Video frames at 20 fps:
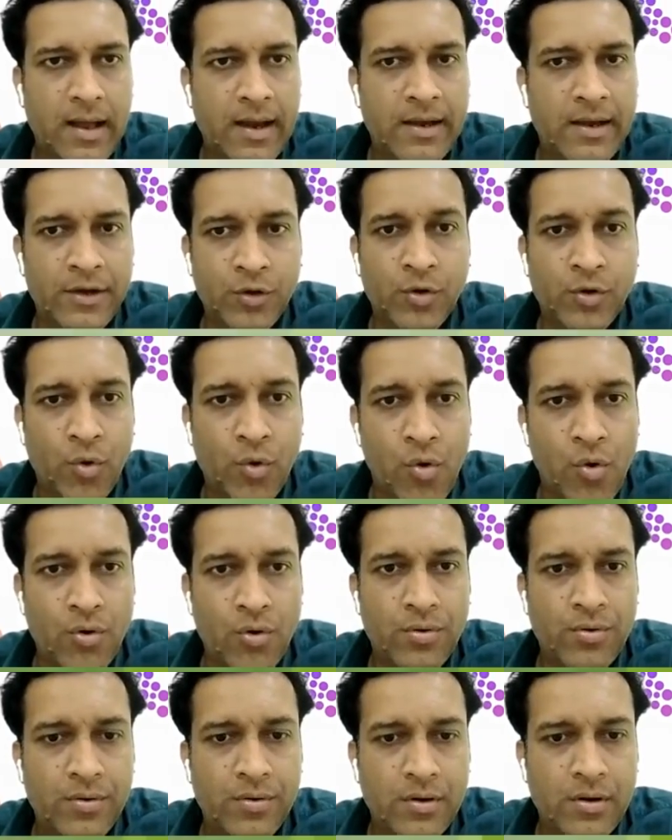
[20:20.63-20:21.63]
and
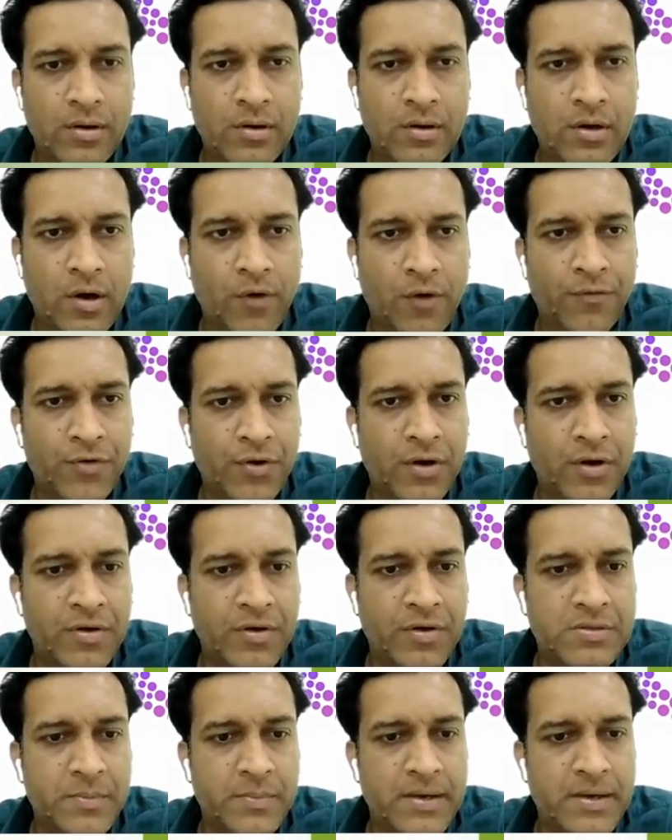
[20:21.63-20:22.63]
of your
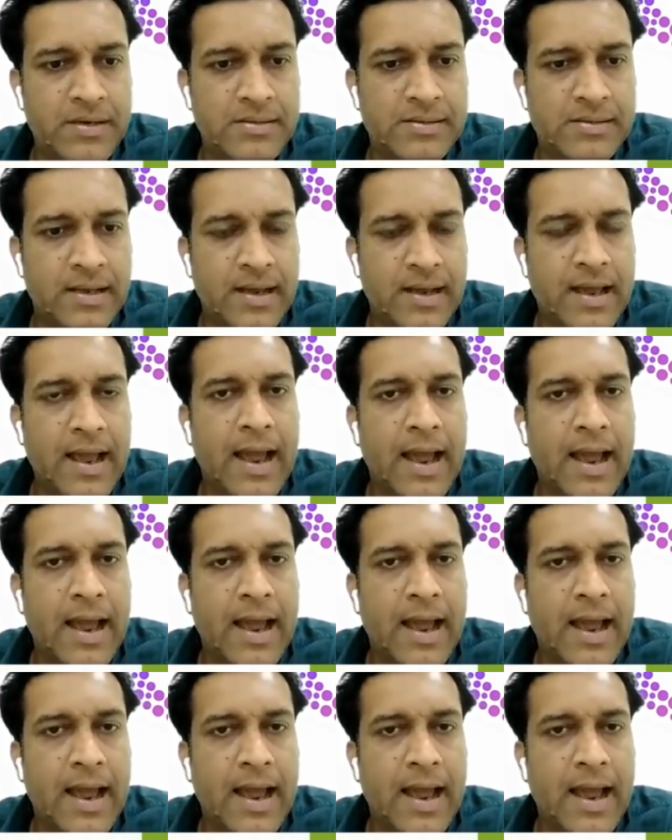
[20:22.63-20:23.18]
investments.